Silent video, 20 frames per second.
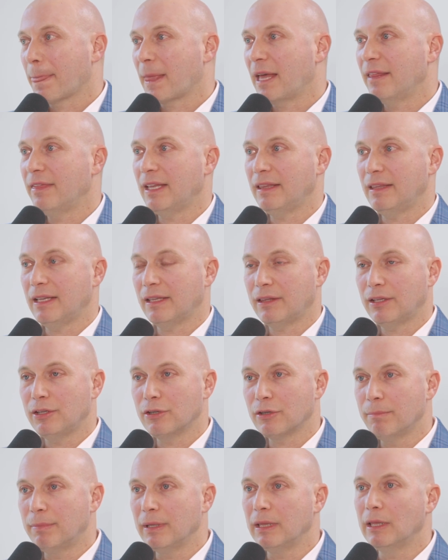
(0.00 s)
And then the
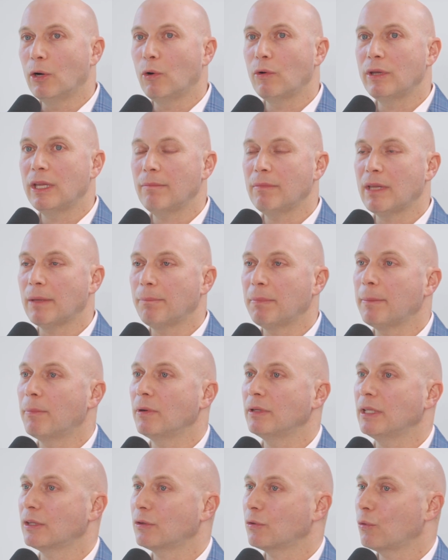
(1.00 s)
tier below them, the
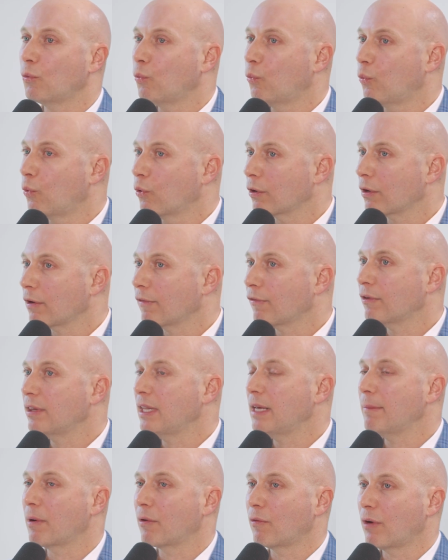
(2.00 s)
people that work for
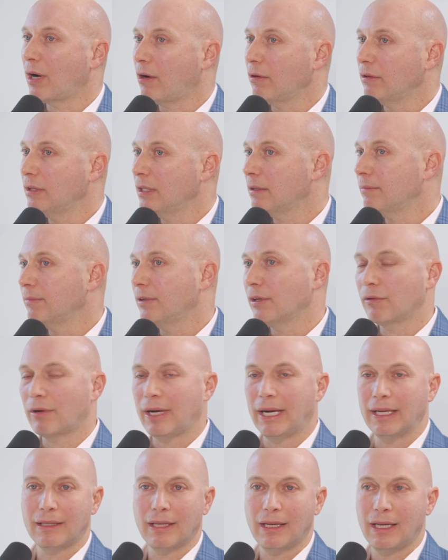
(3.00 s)
them, around them, the
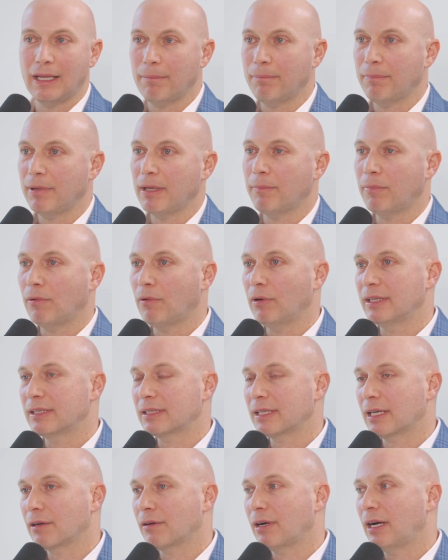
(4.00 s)
right-hand people,
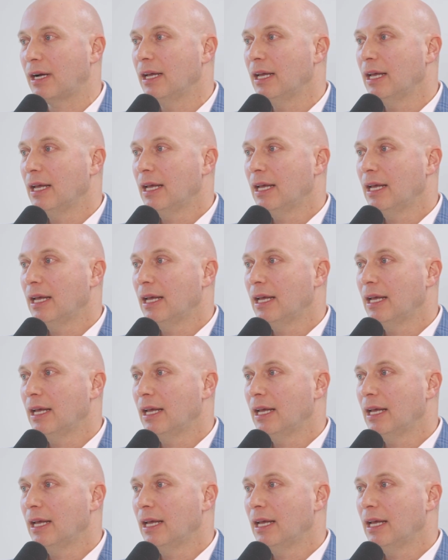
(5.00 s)
etc.,